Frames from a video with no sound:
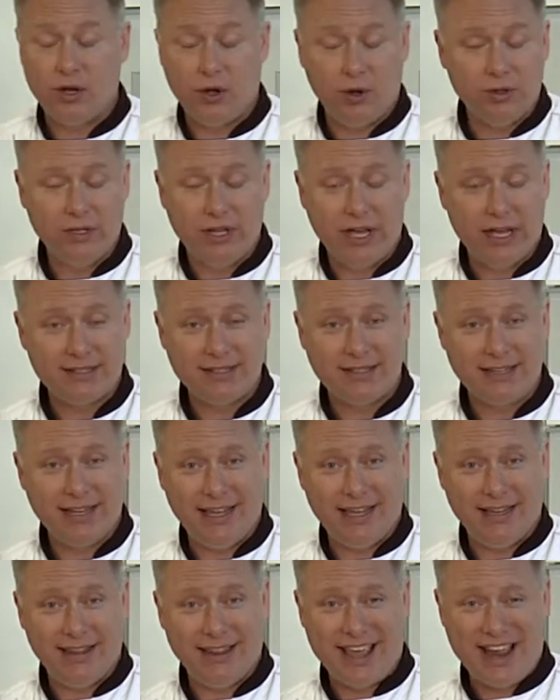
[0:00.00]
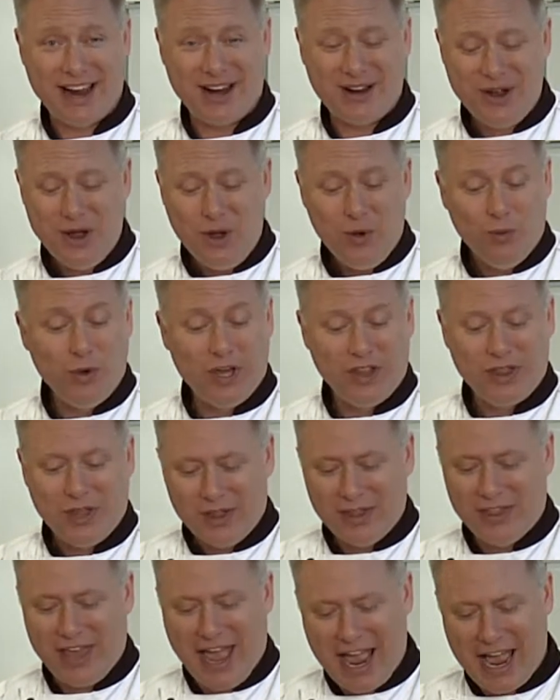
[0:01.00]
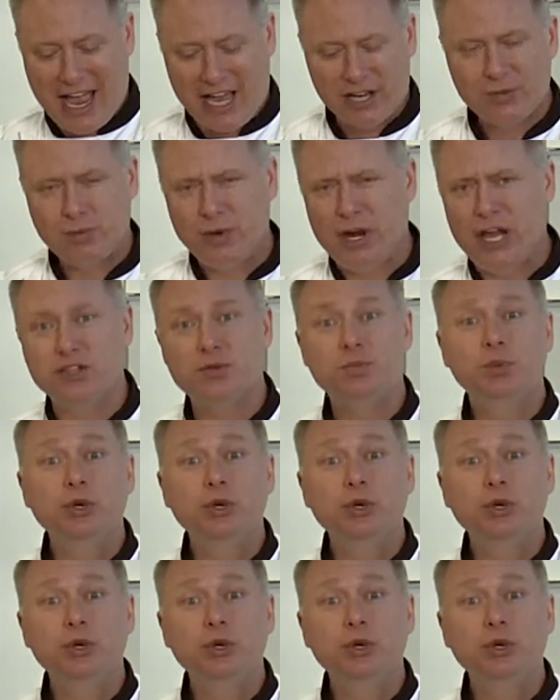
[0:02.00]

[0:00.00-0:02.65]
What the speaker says: Gold Dust in there with the hash browns.